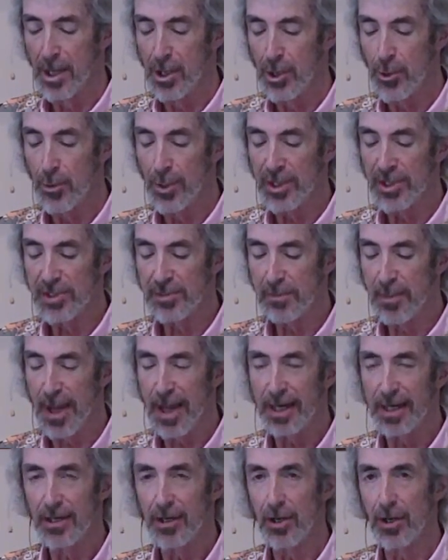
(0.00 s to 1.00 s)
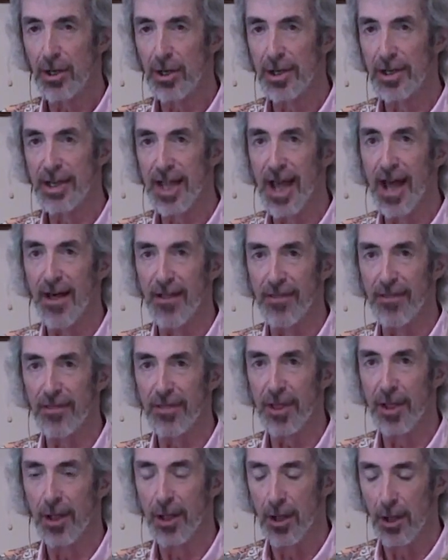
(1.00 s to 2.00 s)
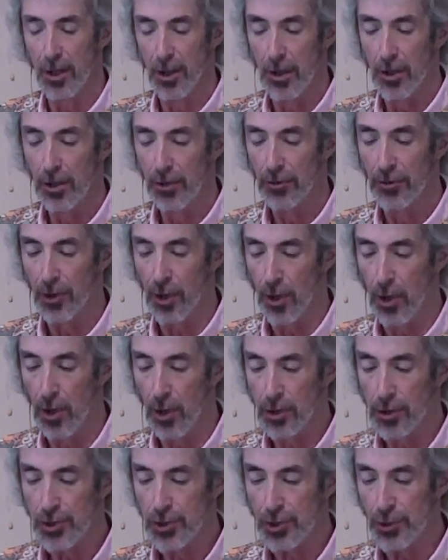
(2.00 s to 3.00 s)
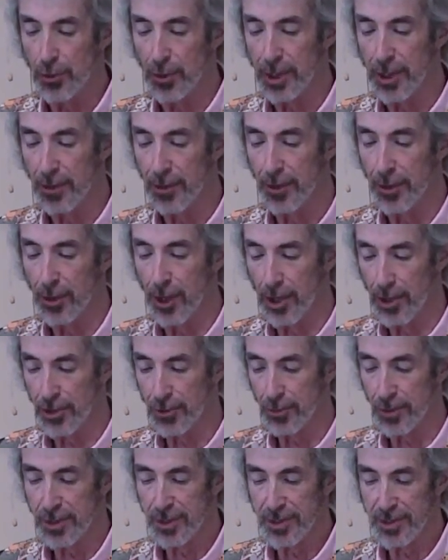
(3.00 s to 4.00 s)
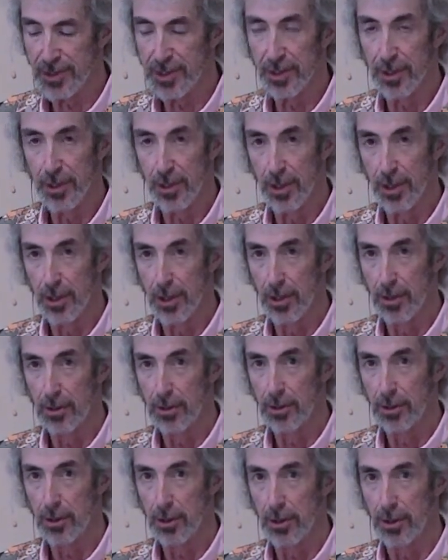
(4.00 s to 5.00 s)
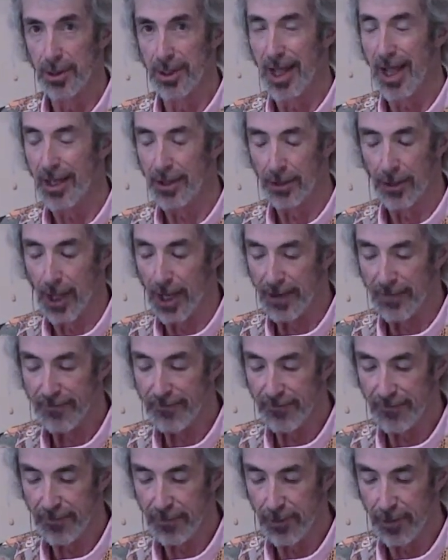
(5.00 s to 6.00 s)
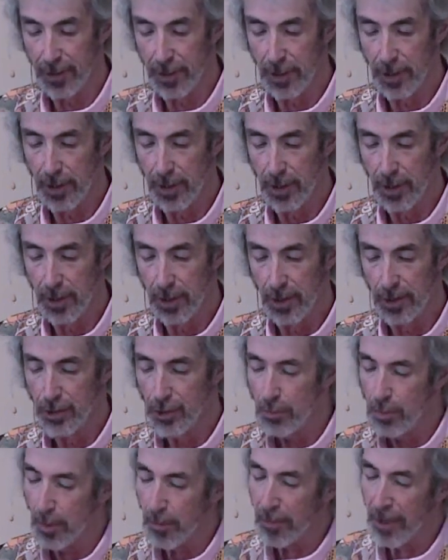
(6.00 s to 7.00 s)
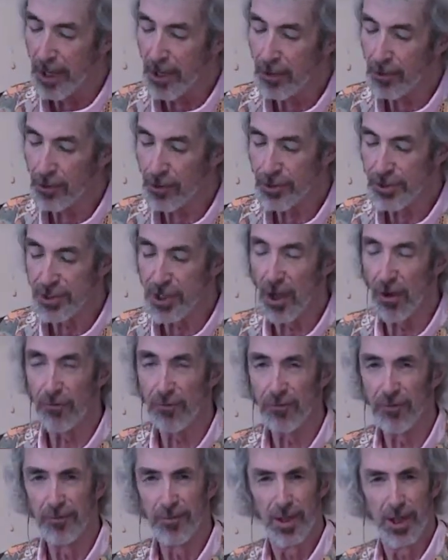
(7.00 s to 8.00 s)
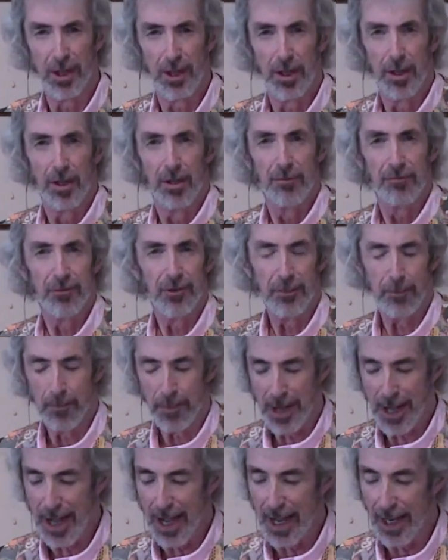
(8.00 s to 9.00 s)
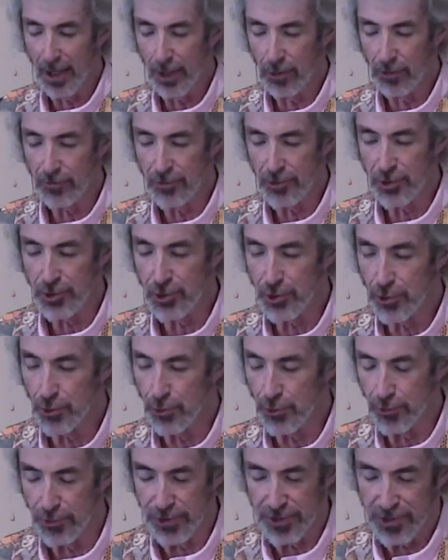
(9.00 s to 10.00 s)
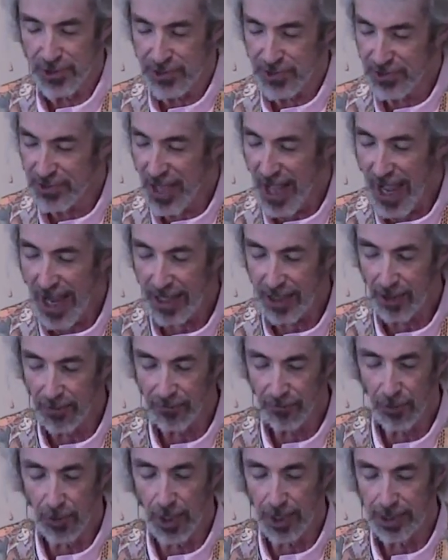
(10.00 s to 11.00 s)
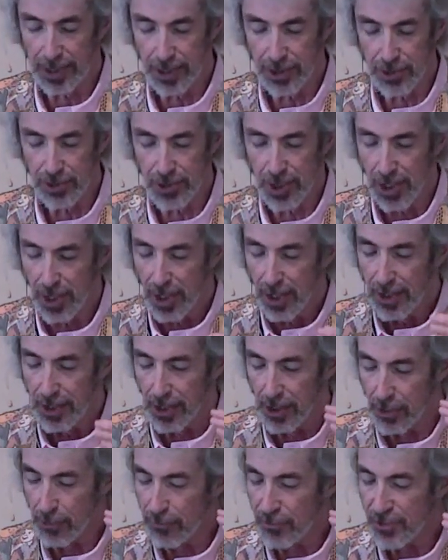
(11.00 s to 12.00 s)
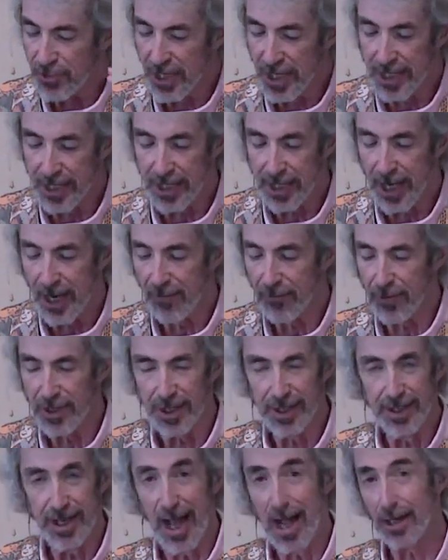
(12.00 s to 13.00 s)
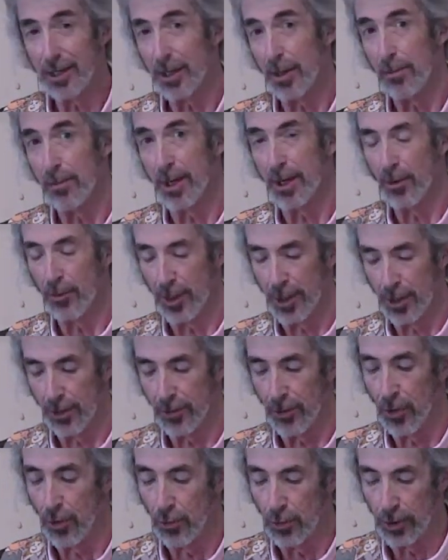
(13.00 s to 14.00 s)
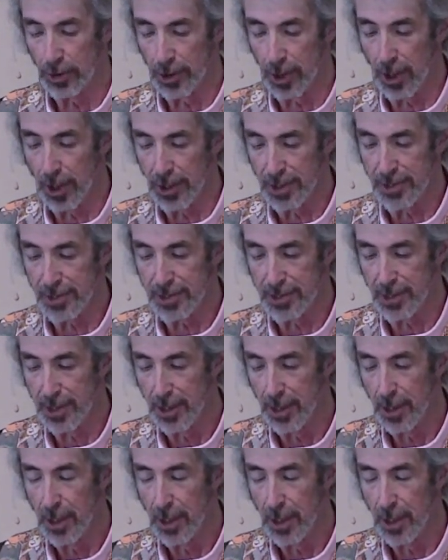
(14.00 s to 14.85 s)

You expect death to haunt you here at Auschwitz, not life. You prepare yourself for the pile of shoes, the stack of luggage that you've seen in every documentary on the Holocaust.